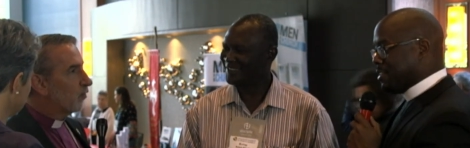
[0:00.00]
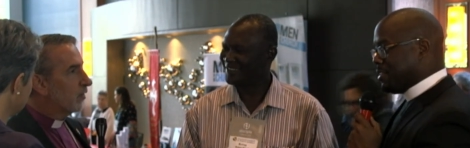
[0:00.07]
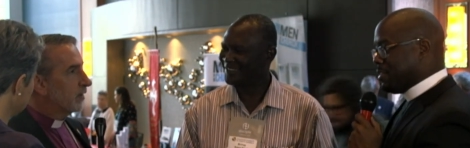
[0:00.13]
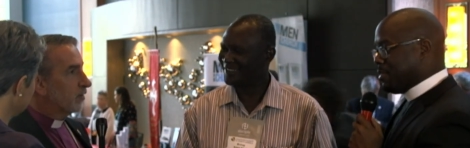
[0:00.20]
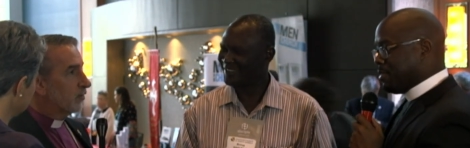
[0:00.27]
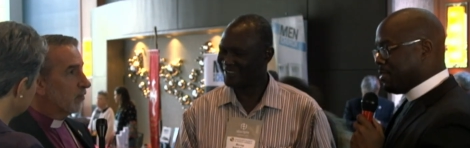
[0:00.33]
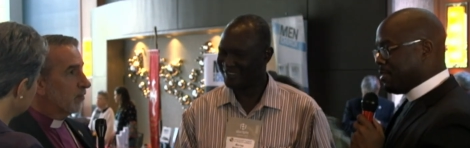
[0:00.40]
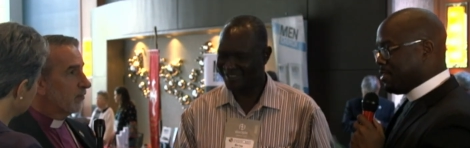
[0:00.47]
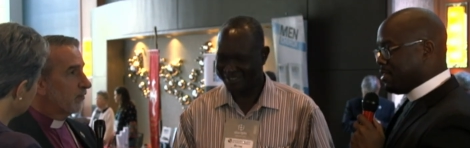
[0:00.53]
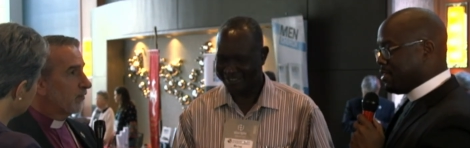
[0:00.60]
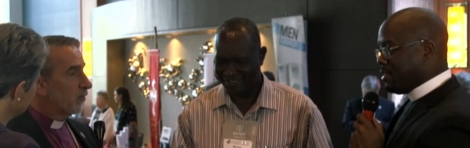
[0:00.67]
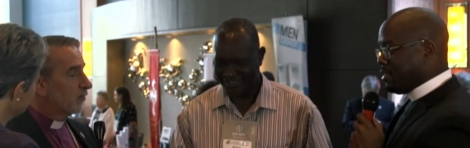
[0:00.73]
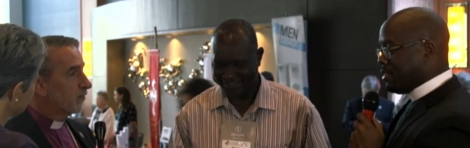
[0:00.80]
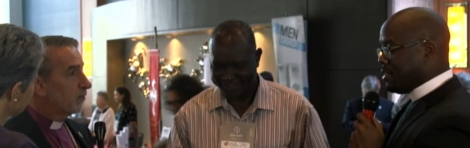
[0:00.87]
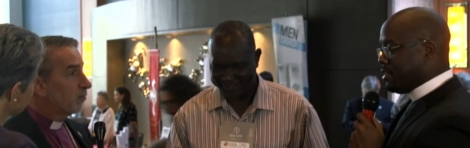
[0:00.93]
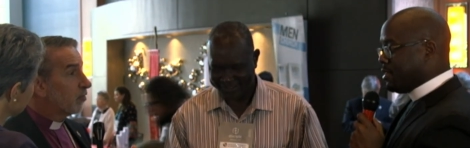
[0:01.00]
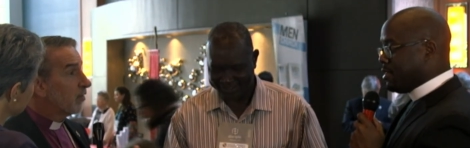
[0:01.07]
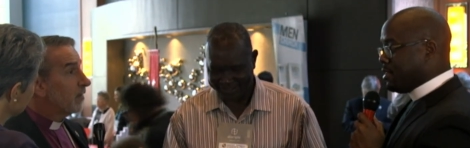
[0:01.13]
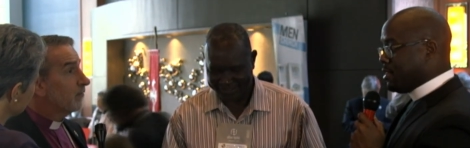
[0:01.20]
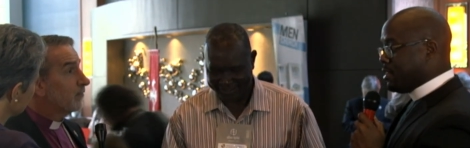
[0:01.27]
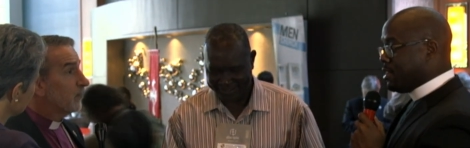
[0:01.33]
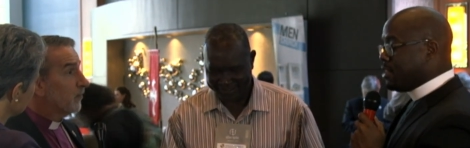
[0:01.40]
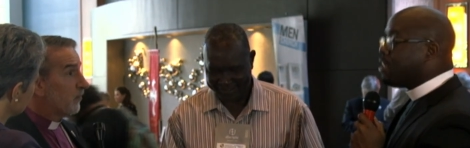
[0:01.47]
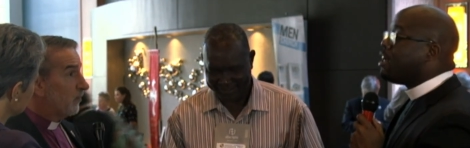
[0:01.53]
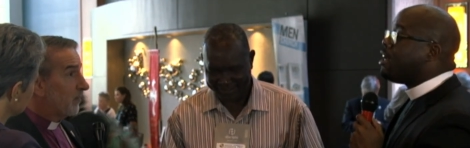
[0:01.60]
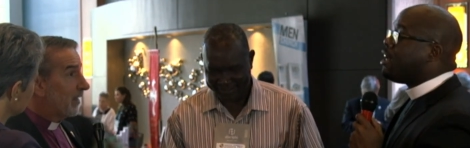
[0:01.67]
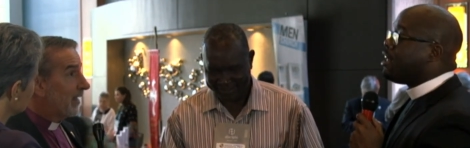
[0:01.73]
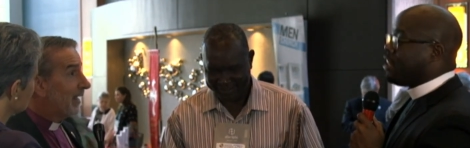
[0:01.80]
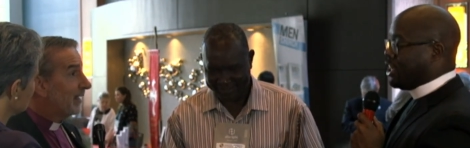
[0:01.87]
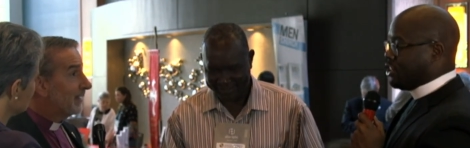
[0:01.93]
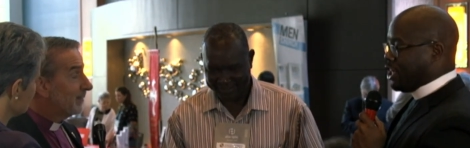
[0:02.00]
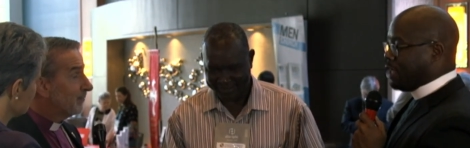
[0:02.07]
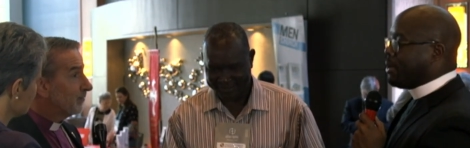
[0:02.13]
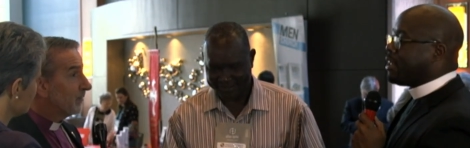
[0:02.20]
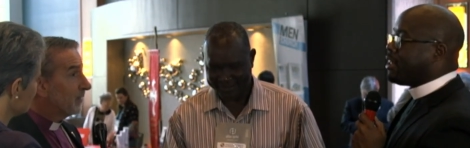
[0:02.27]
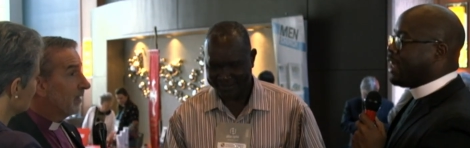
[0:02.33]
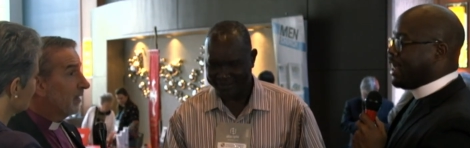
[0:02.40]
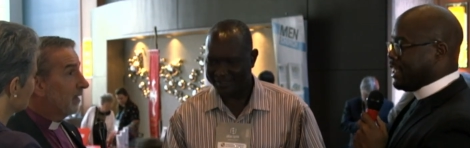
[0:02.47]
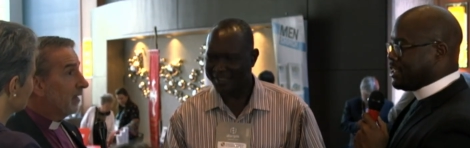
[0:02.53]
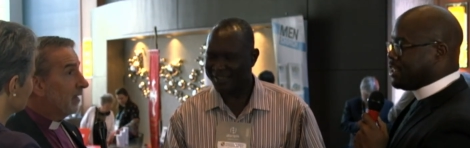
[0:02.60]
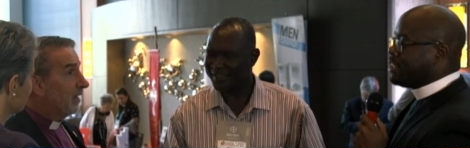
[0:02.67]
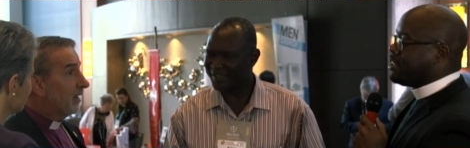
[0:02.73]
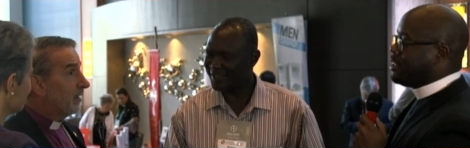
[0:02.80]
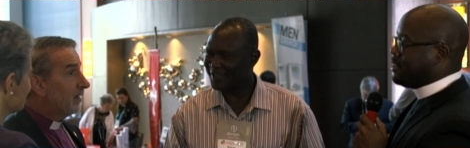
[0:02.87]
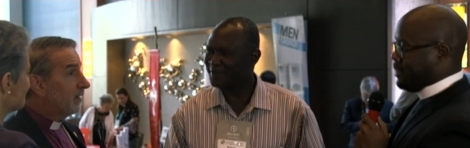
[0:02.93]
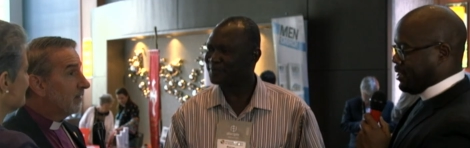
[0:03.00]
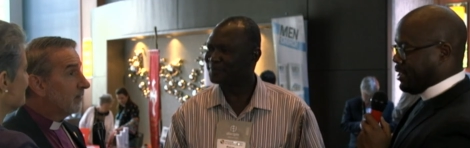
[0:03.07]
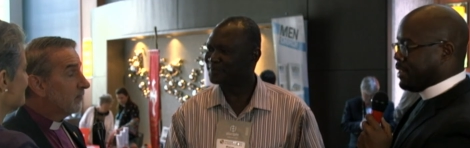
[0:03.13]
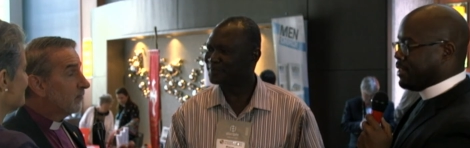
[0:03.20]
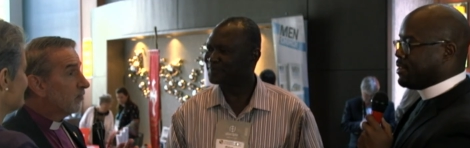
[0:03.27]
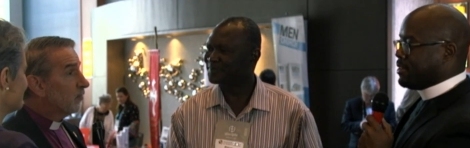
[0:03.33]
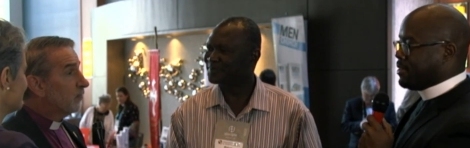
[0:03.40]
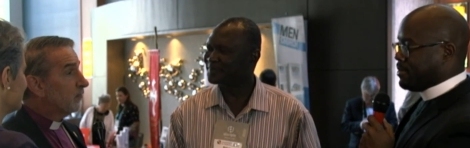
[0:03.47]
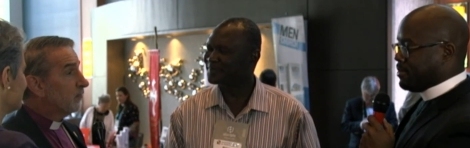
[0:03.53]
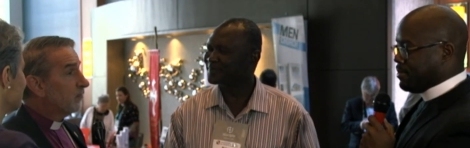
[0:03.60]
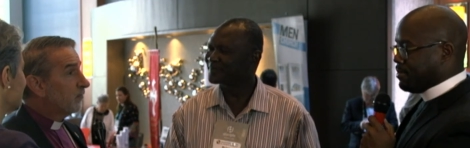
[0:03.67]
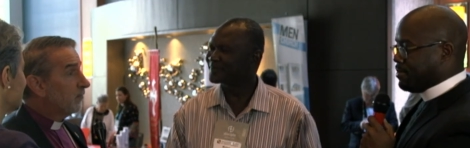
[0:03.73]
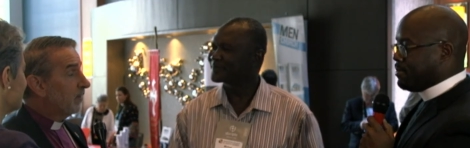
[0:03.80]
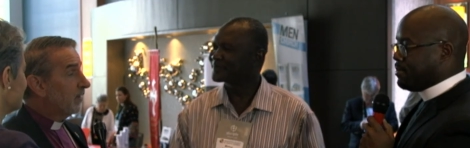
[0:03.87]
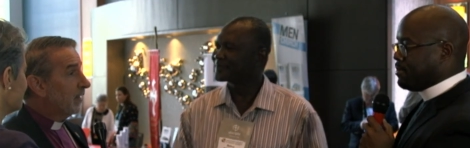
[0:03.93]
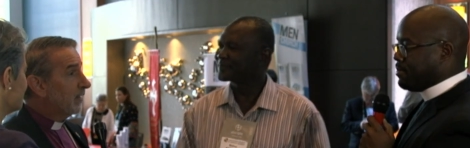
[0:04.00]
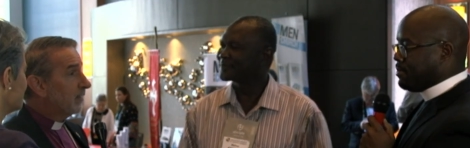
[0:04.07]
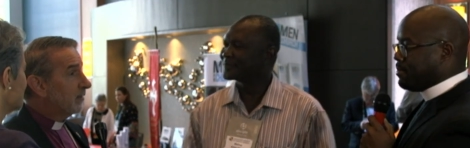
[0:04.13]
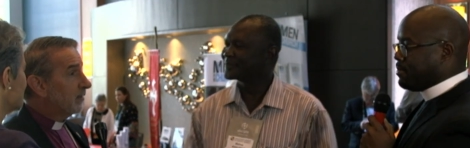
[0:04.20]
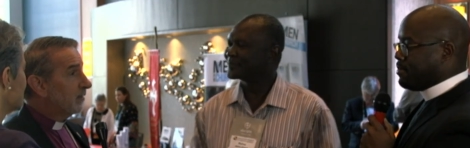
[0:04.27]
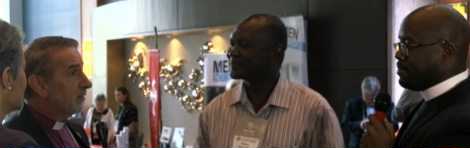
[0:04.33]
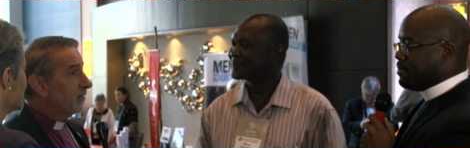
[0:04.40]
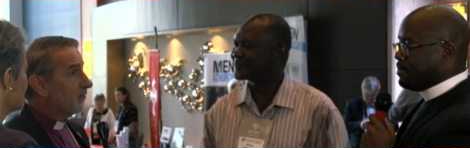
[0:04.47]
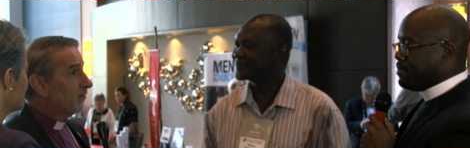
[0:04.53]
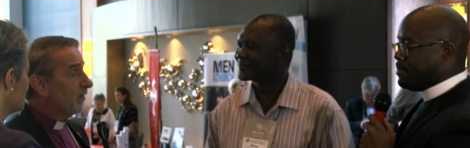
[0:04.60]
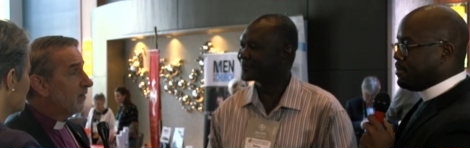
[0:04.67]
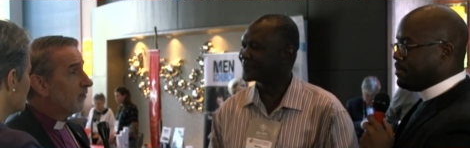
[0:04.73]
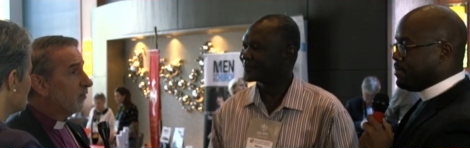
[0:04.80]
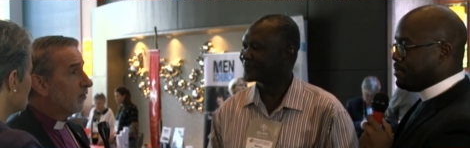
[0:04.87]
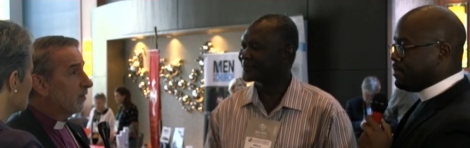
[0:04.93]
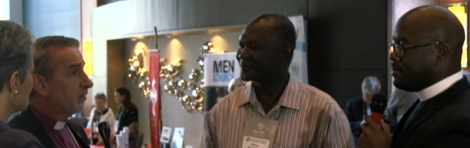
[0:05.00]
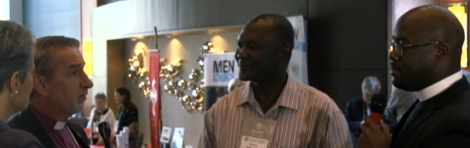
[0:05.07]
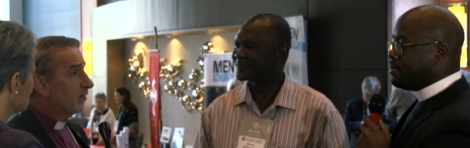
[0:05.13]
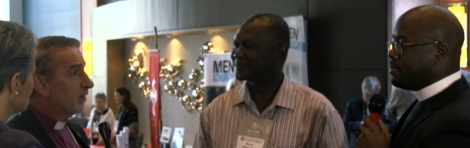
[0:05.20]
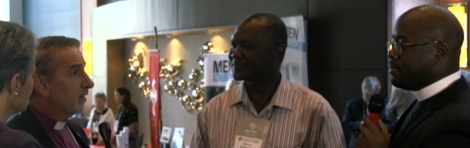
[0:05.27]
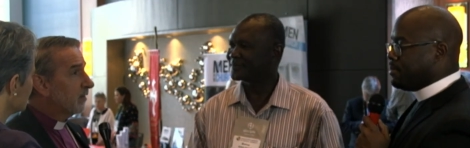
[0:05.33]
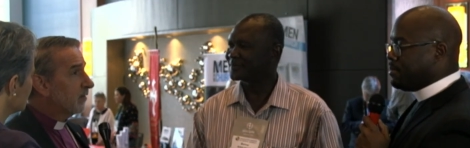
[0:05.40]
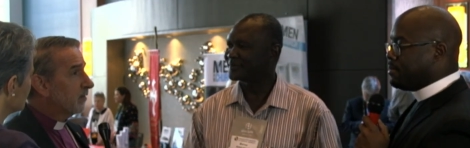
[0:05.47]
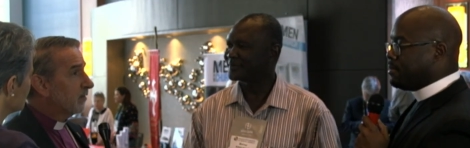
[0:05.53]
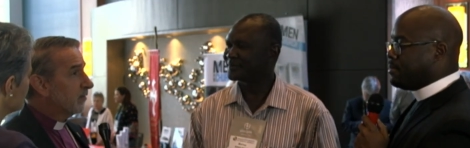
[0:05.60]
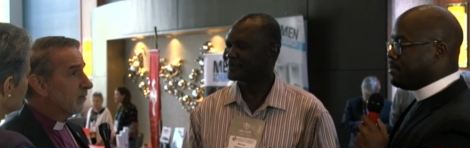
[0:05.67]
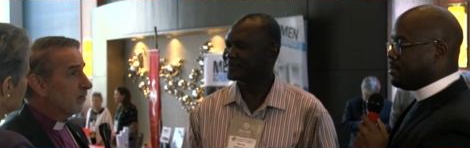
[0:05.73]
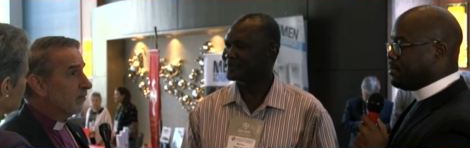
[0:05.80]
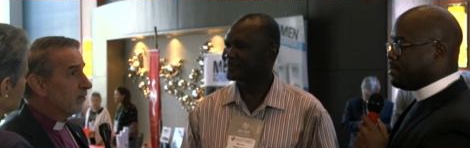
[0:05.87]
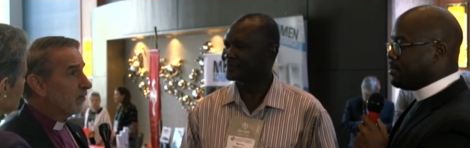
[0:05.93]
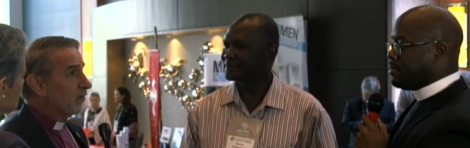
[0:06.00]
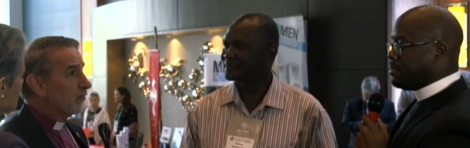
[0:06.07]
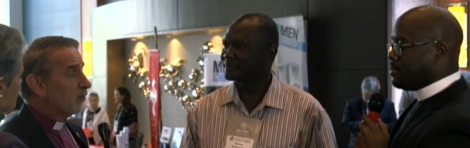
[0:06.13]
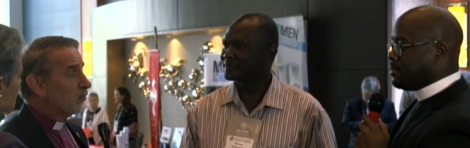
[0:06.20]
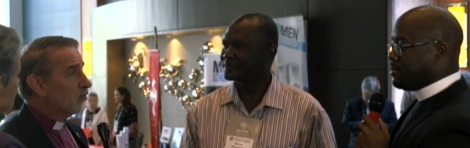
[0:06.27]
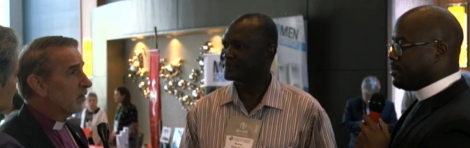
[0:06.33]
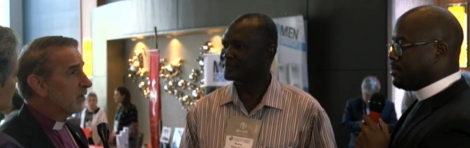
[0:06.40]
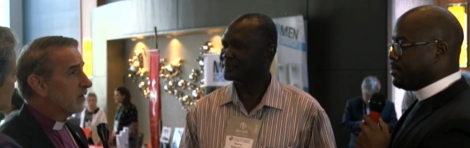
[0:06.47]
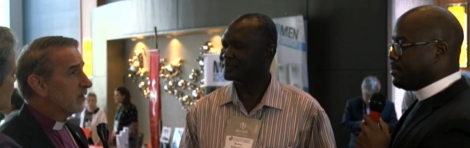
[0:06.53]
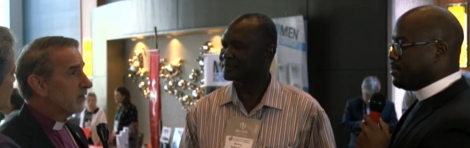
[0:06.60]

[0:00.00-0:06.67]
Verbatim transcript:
Speaker 1: to encourage folks to pray for Sudan. That's what I was about to ask. And, and yes. the church in Sudan and, and, the faithful that are there that are really in